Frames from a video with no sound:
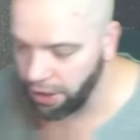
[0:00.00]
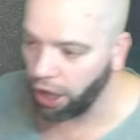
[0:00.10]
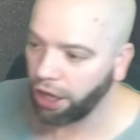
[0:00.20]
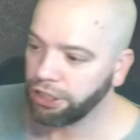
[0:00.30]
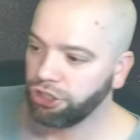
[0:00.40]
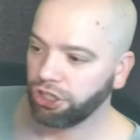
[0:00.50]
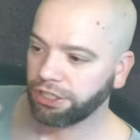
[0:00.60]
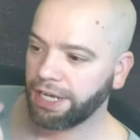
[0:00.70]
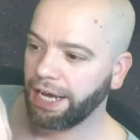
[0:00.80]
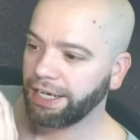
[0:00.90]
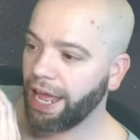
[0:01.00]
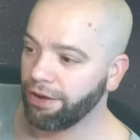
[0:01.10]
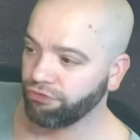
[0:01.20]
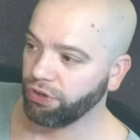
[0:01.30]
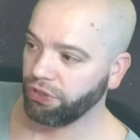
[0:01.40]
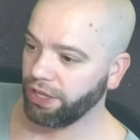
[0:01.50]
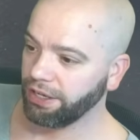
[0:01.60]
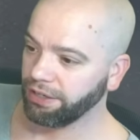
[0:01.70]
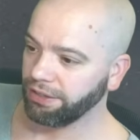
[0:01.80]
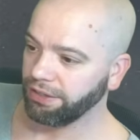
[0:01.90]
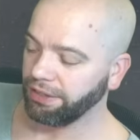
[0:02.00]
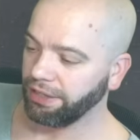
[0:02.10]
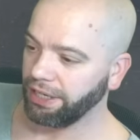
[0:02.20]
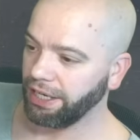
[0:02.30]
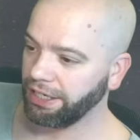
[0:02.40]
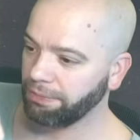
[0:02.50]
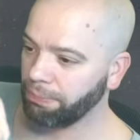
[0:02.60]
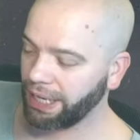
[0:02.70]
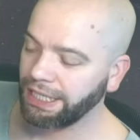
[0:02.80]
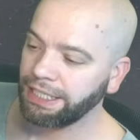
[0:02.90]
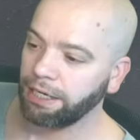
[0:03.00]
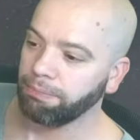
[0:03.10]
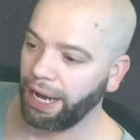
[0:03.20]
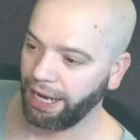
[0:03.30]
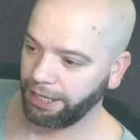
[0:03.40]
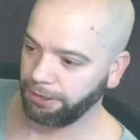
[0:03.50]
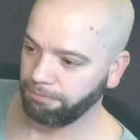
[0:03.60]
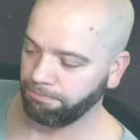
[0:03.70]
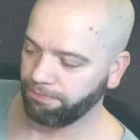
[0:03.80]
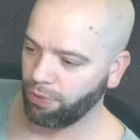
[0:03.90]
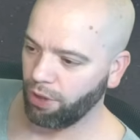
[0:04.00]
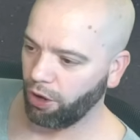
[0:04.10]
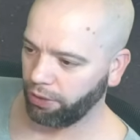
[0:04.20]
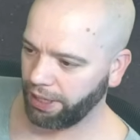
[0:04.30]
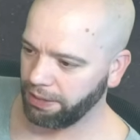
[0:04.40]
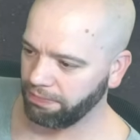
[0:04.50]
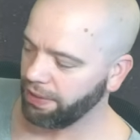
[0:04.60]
I just had everything in a plastic bag. Okay?